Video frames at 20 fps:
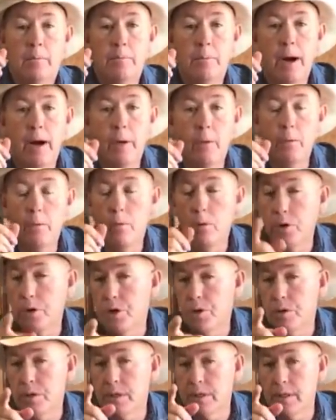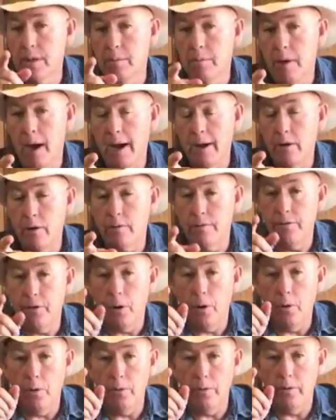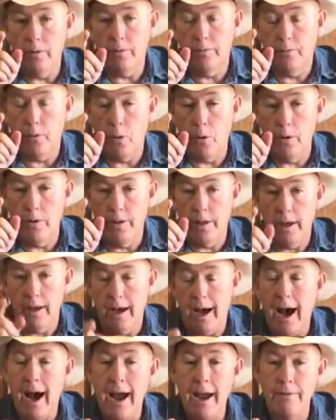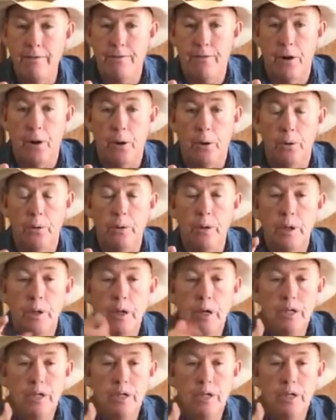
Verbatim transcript: but we're using the microphone for the iPhone.